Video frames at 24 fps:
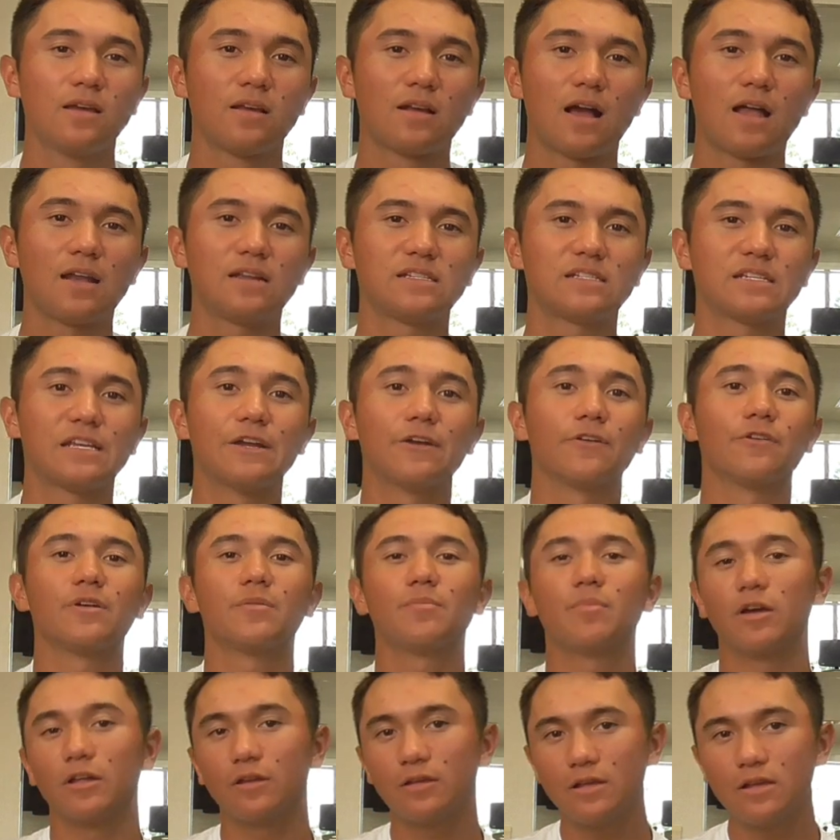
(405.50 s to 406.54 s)
kind of
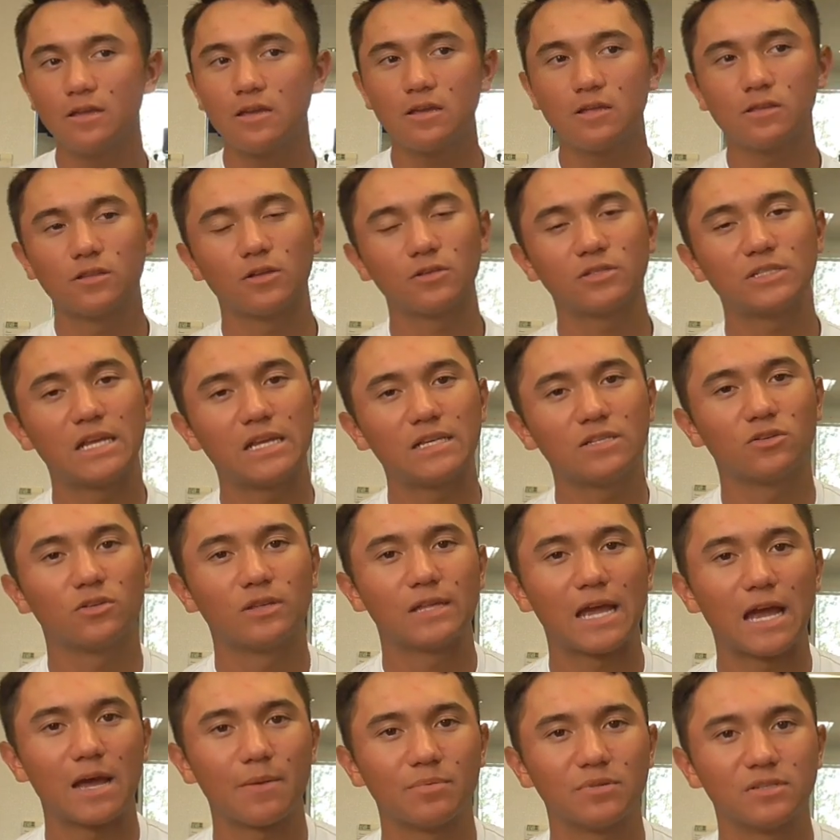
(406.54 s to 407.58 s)
scary, but those days
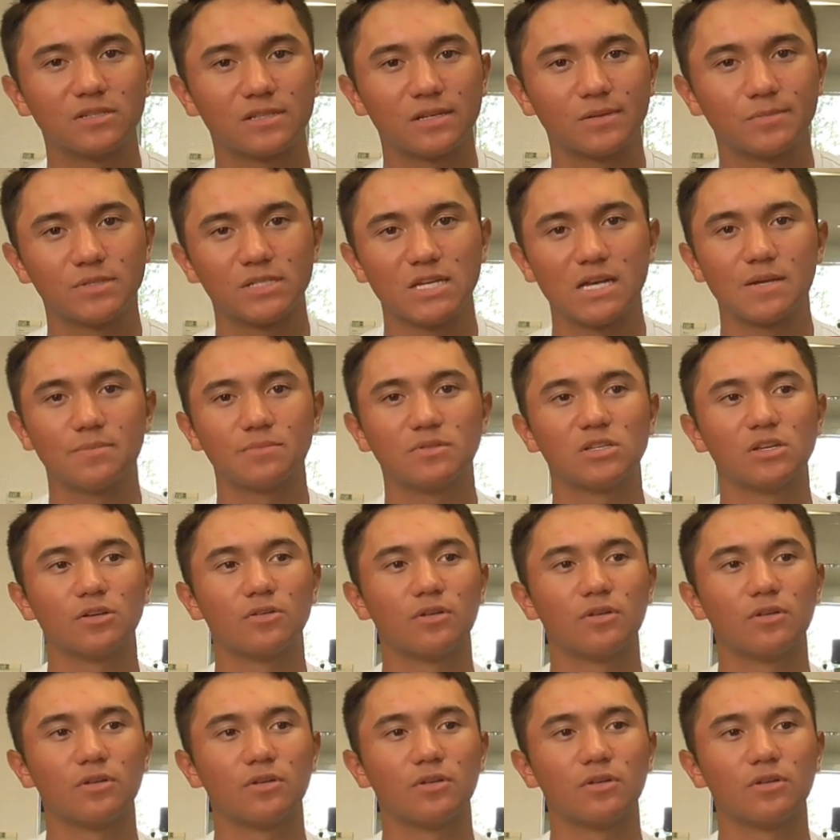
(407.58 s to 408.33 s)
only happen sometimes.